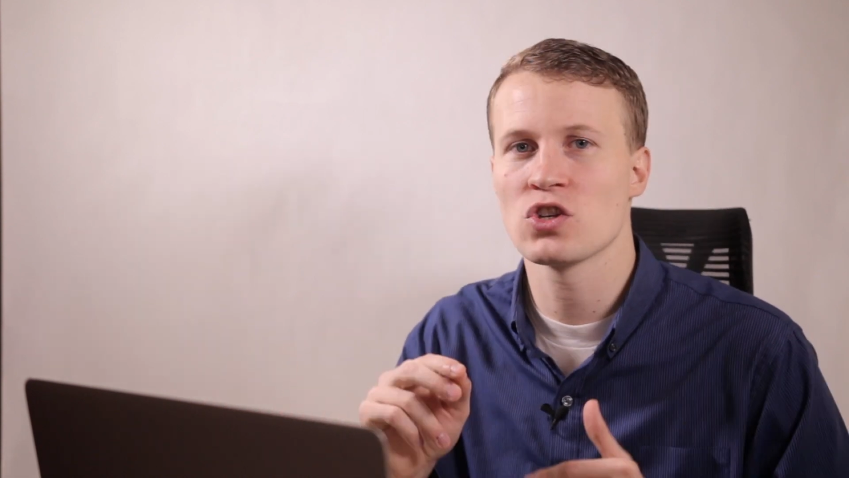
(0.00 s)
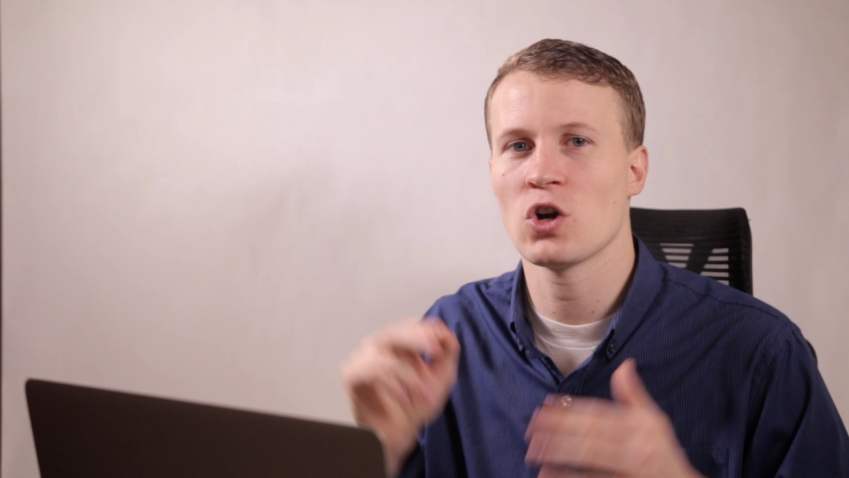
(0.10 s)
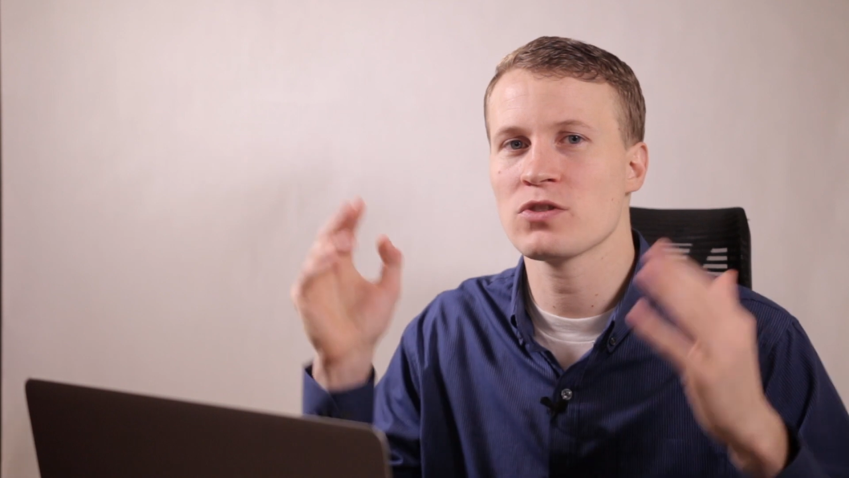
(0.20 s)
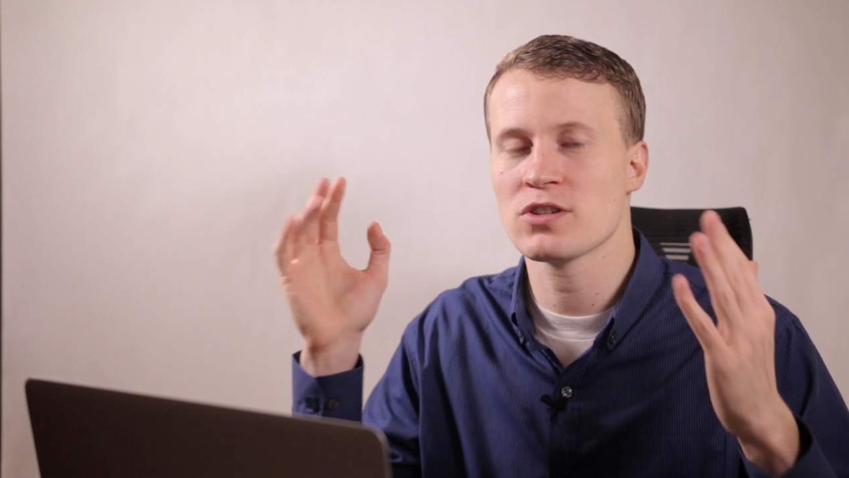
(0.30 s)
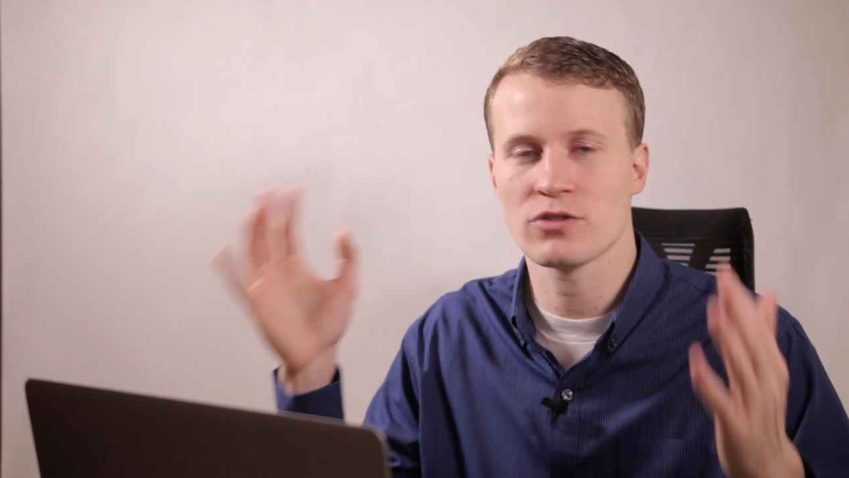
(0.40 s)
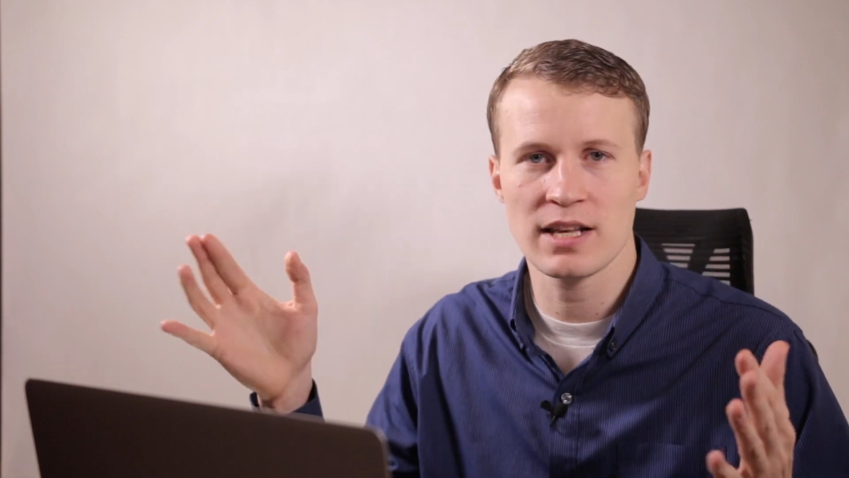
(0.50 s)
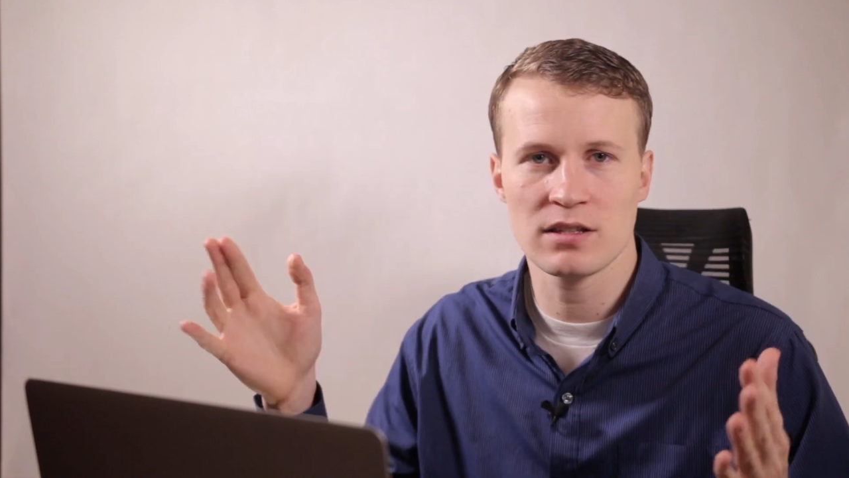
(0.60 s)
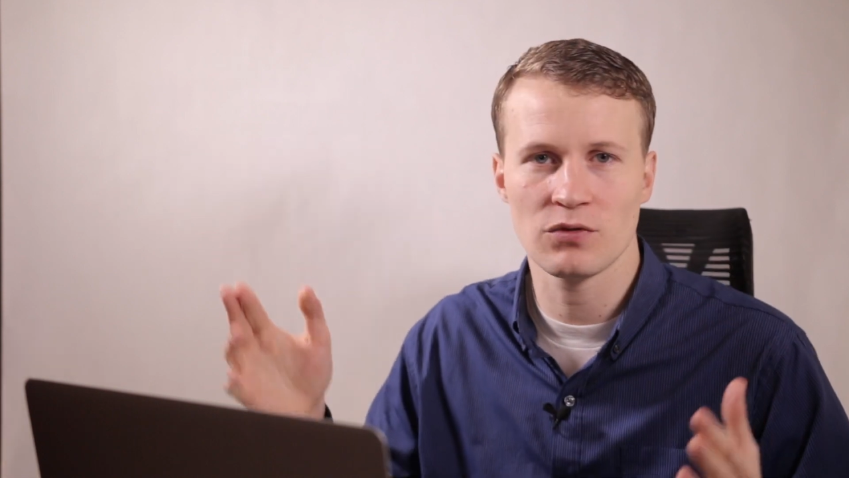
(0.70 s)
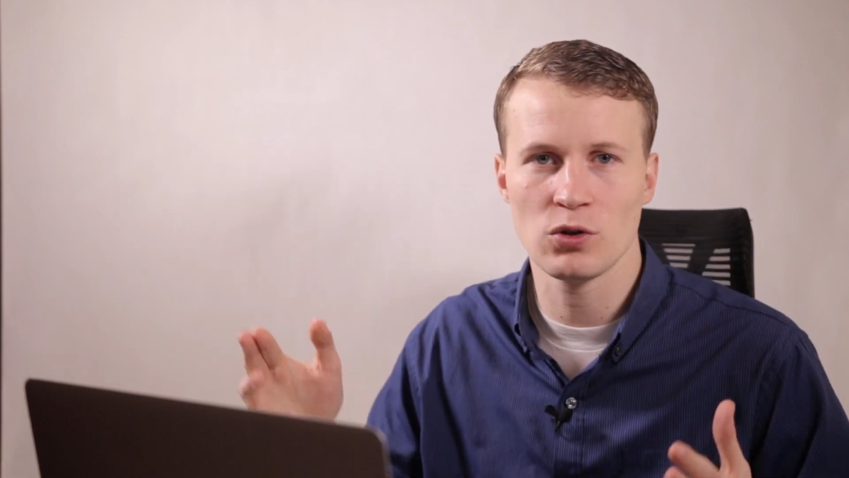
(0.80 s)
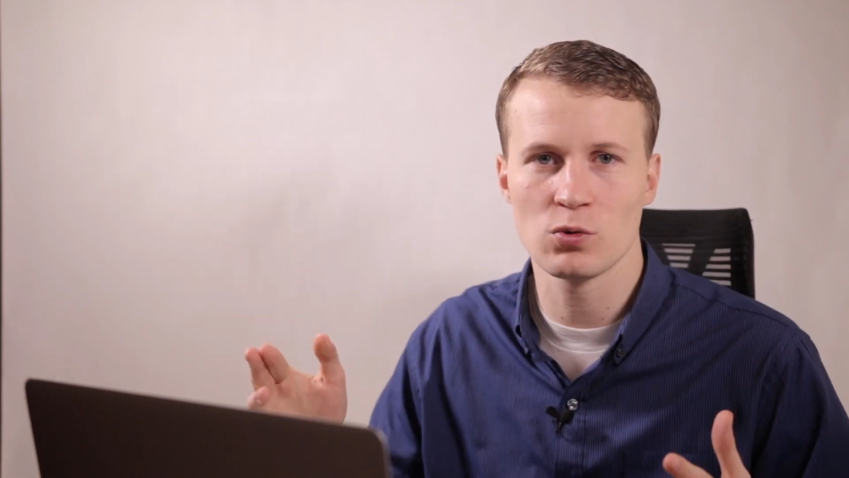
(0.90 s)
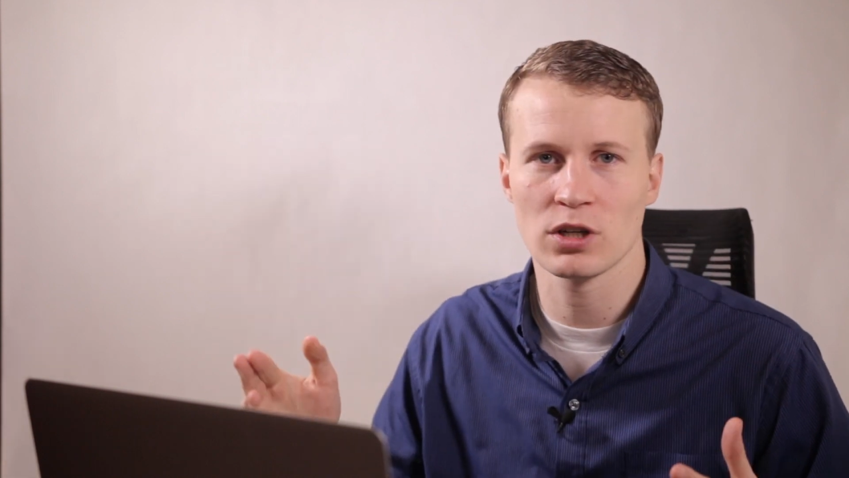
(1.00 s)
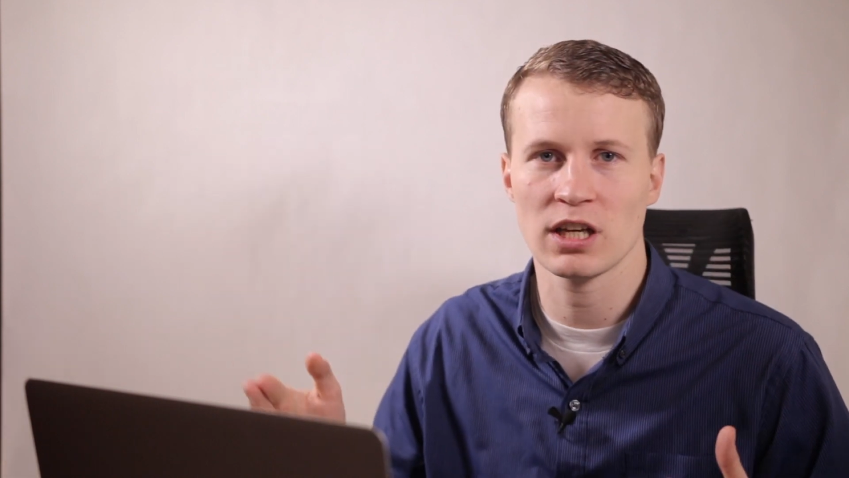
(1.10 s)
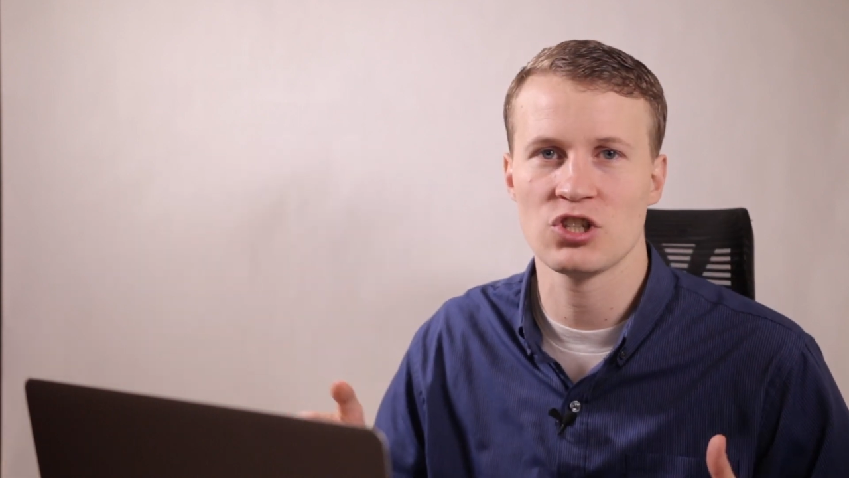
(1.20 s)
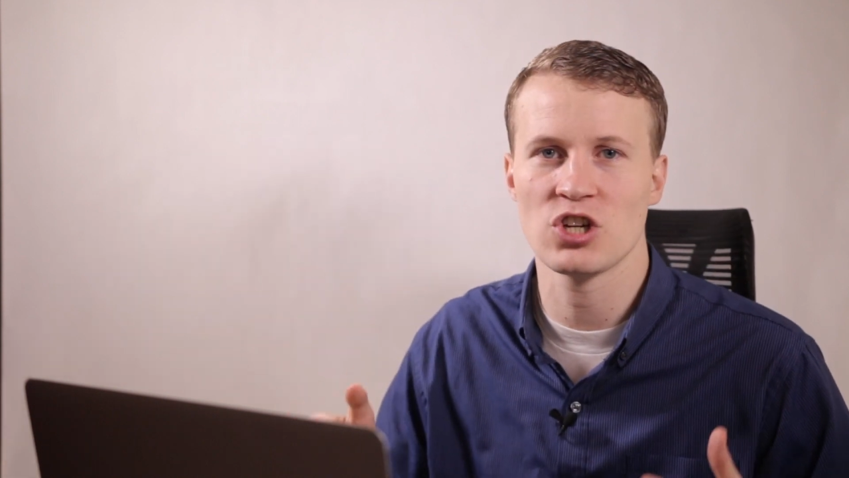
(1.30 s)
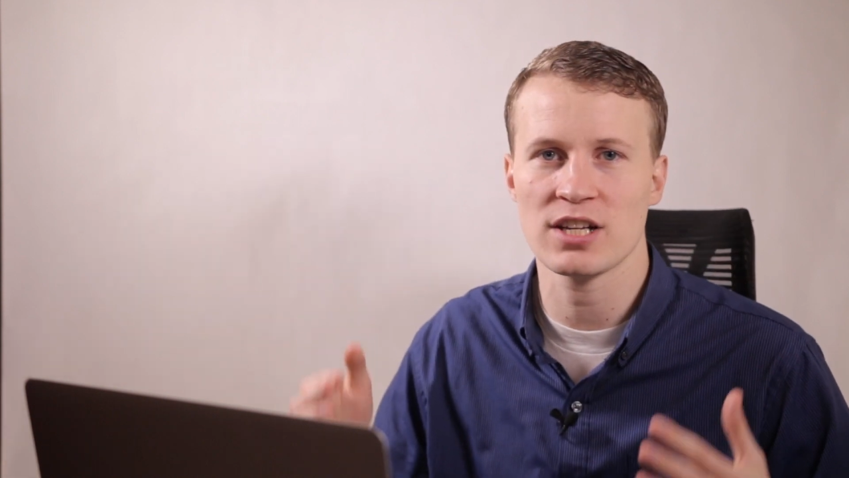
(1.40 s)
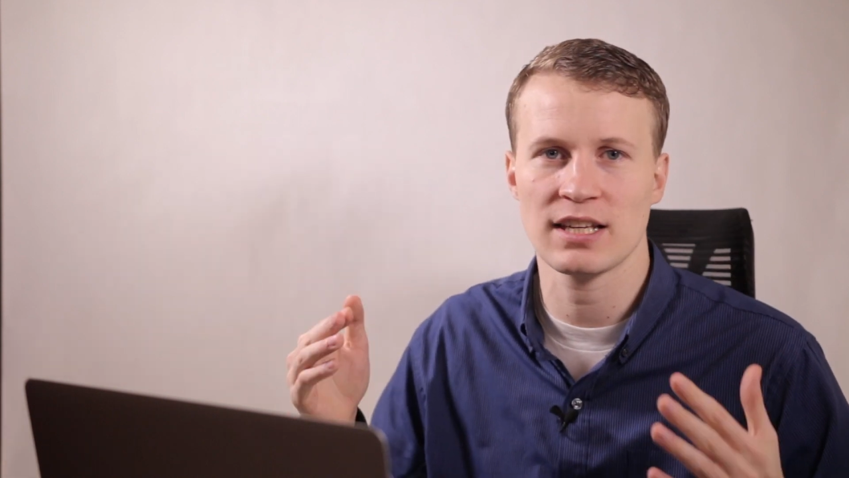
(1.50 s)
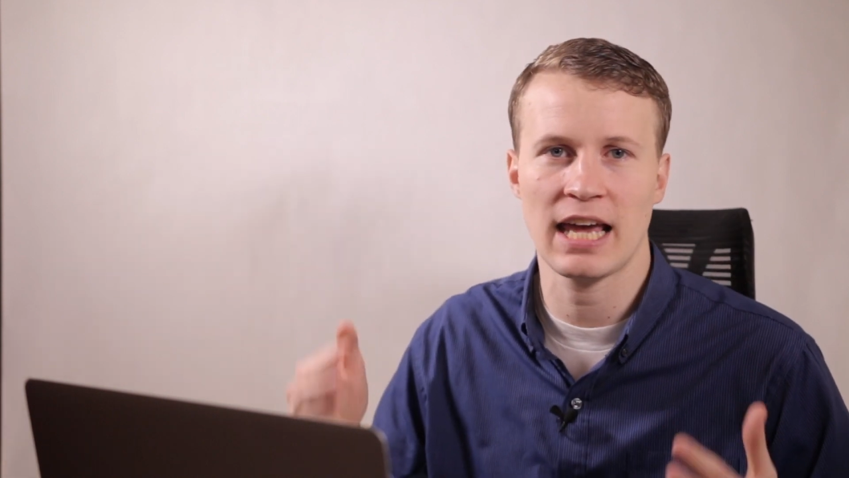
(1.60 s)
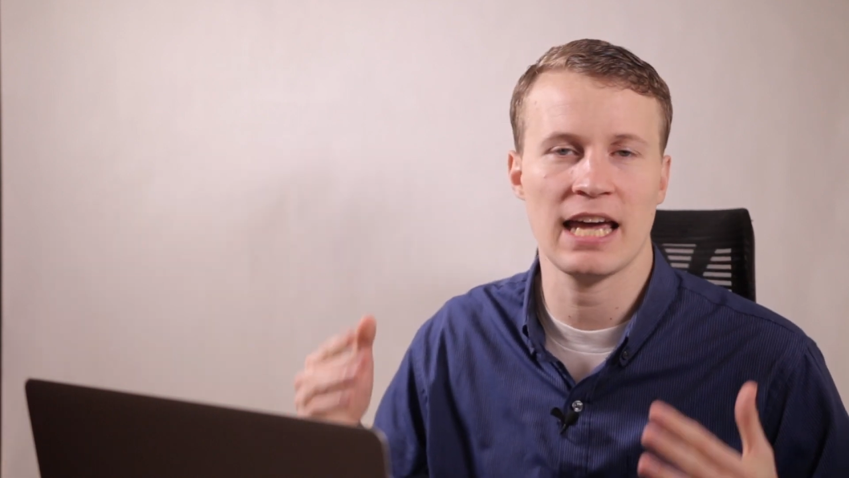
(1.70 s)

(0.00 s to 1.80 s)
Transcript: So don't stress if you really just